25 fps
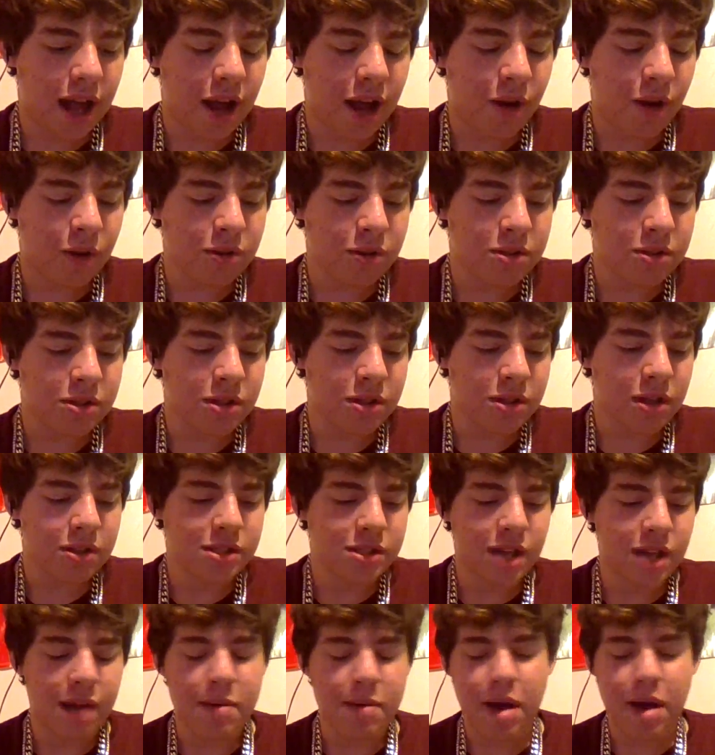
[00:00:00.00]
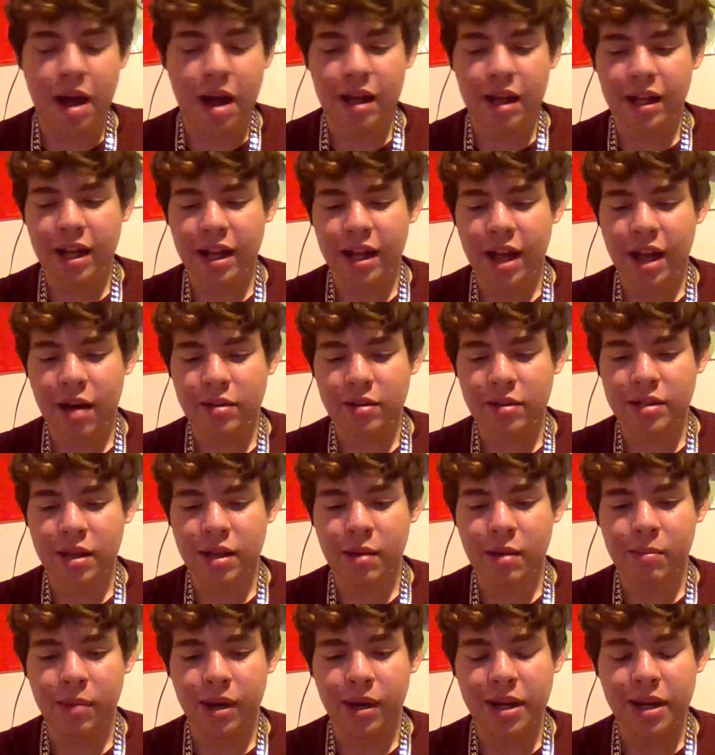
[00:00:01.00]
was another time I was
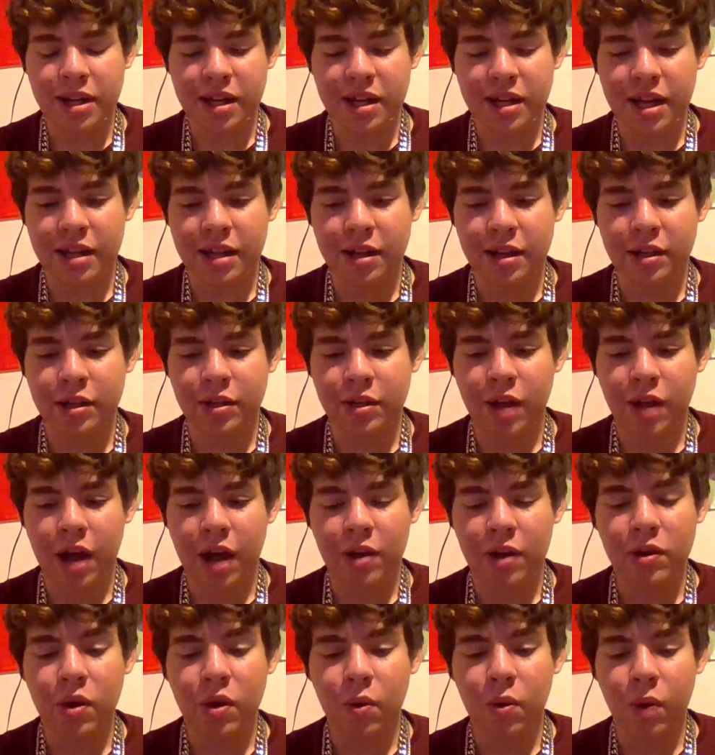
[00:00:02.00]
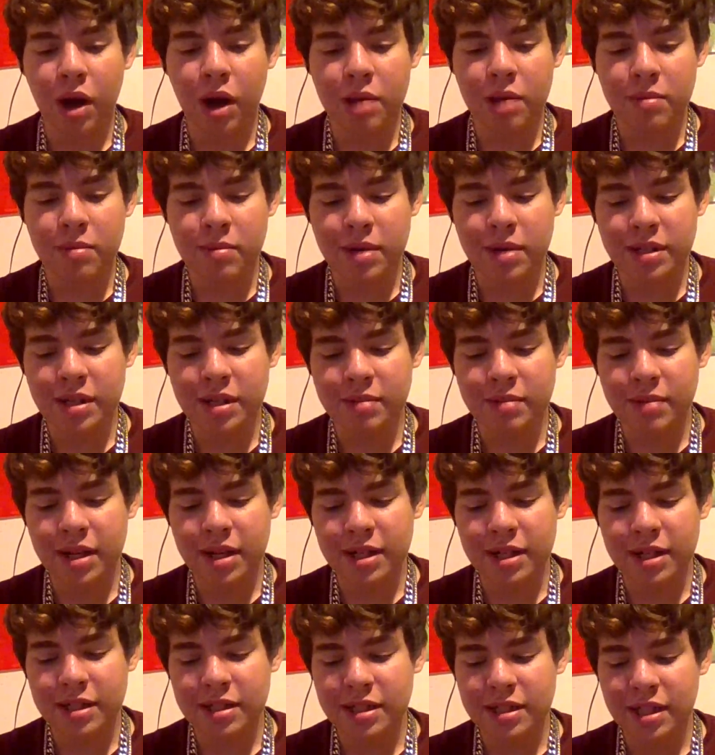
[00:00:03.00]
on a bike, and then I don't know why, but my dumb
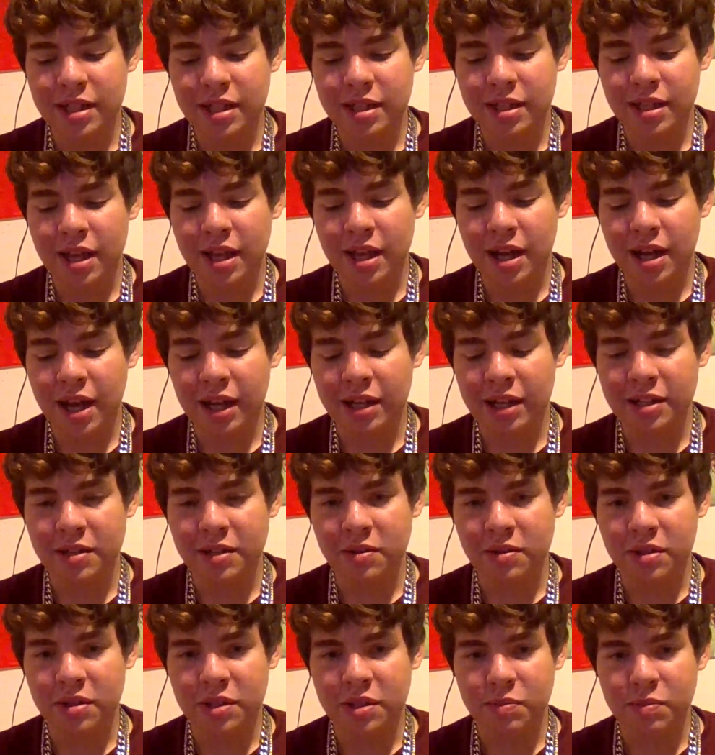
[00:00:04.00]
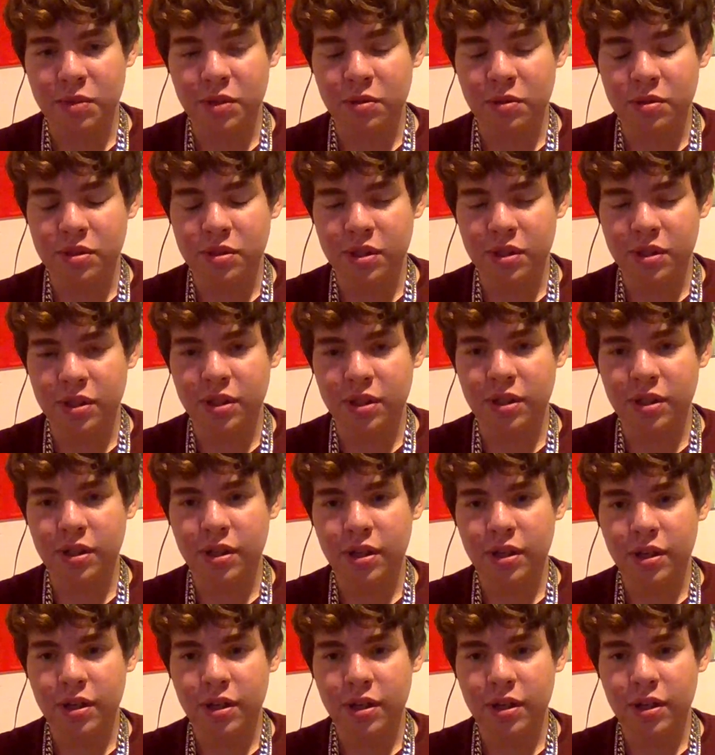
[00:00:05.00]
ass thought I could do this. But there
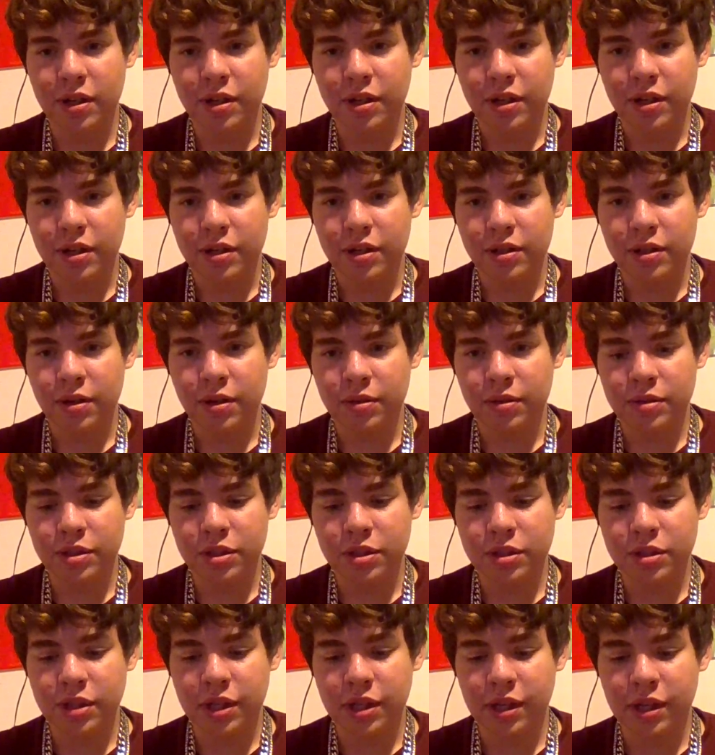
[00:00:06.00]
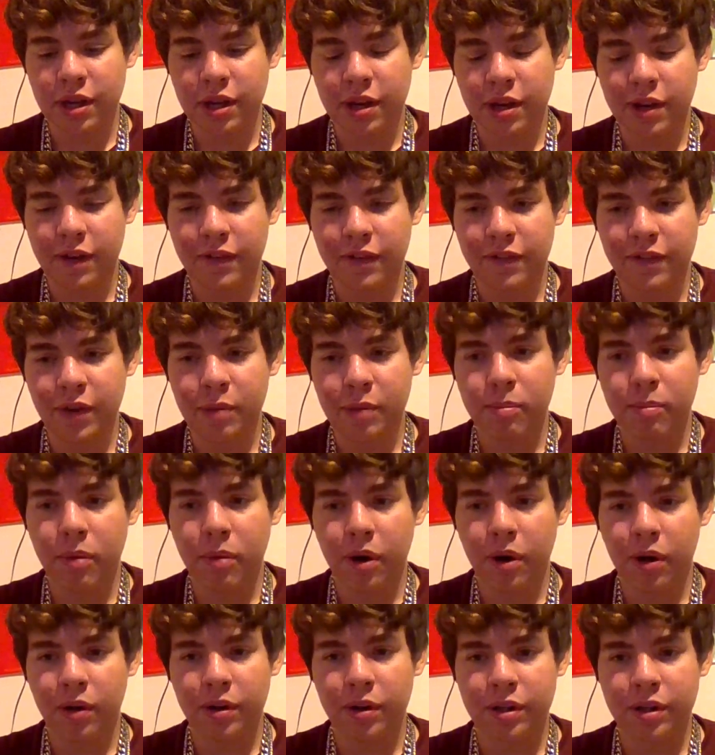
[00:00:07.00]
was just like a
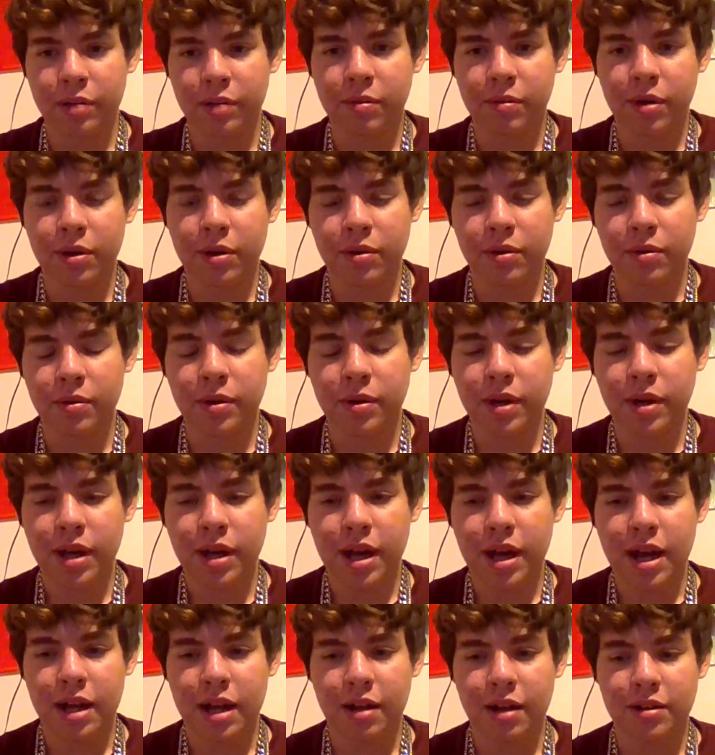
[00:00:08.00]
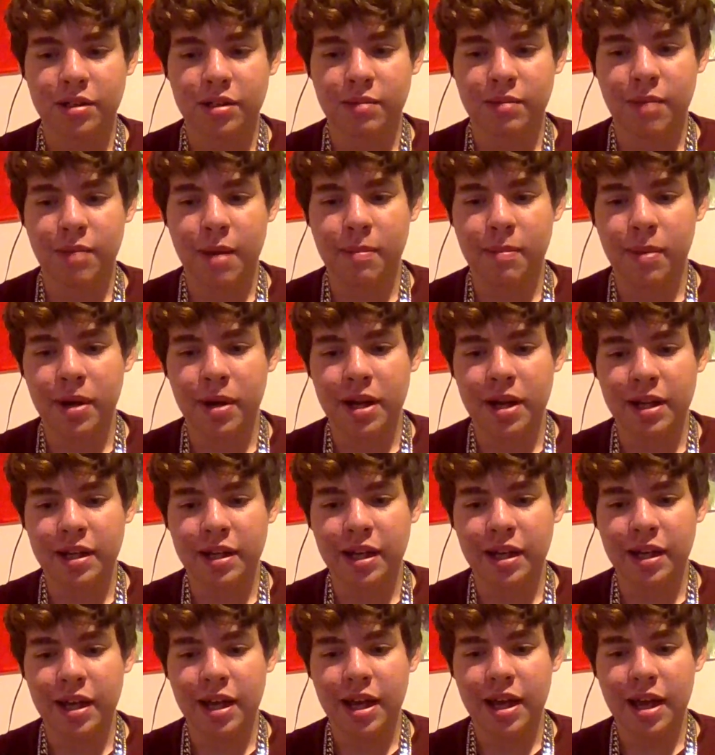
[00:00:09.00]
football on the road, and I was on my
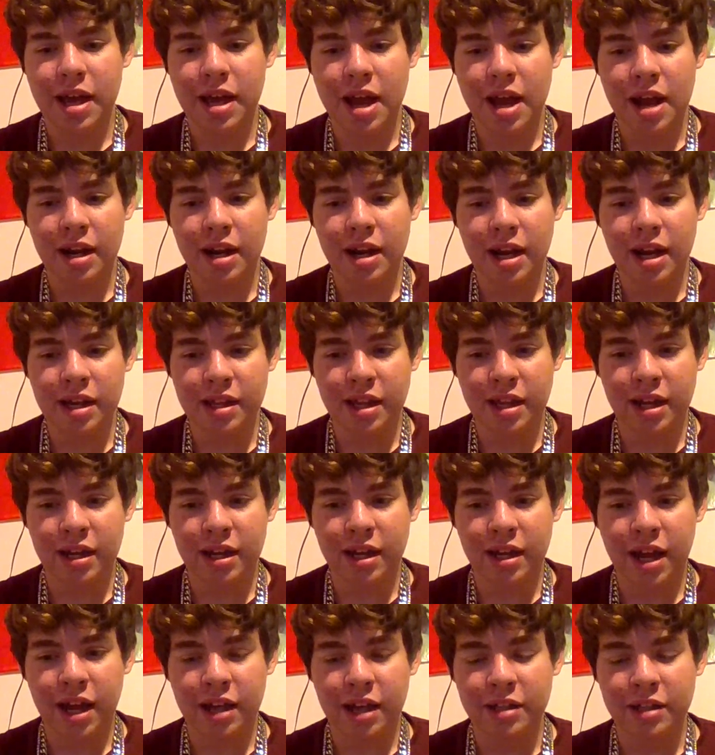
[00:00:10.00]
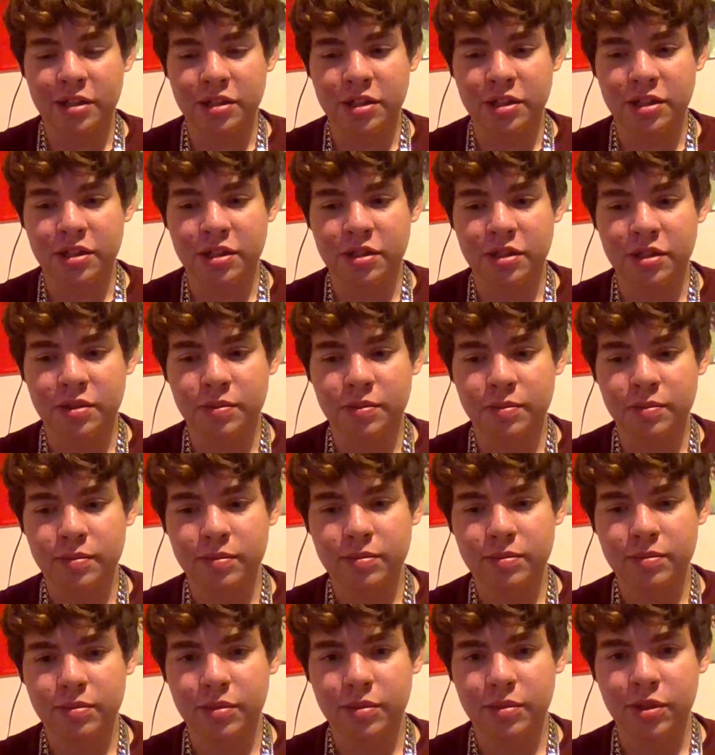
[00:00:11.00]
bike, and I thought I could just
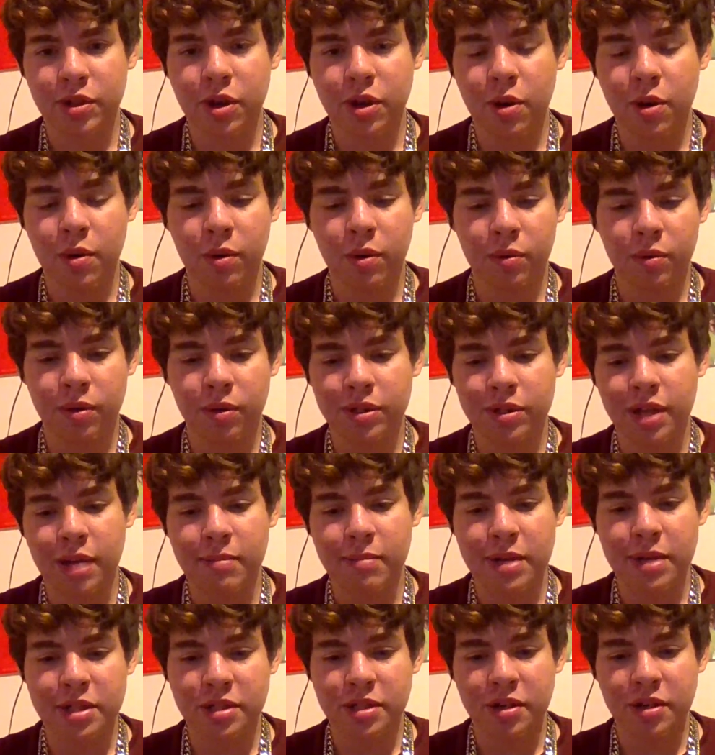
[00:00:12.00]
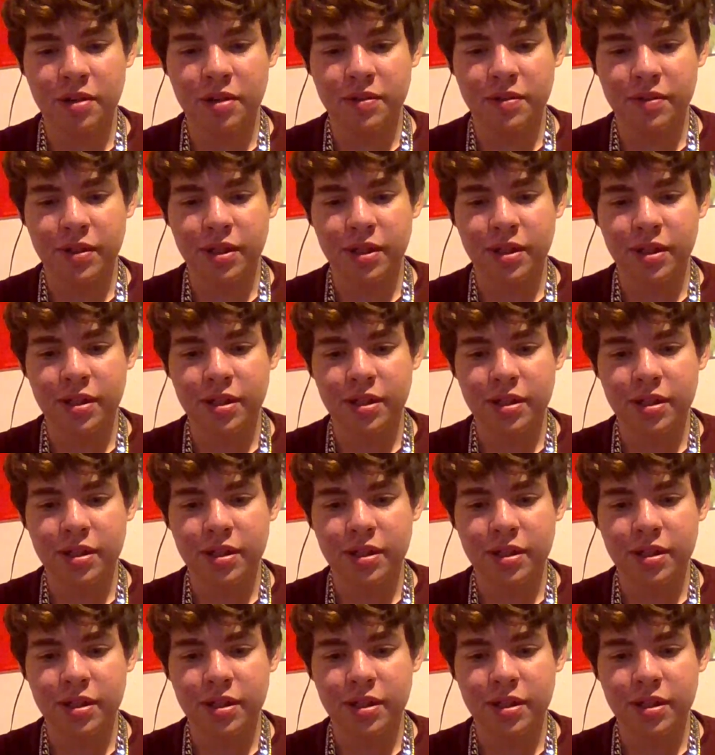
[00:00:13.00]
go and run that bitch over.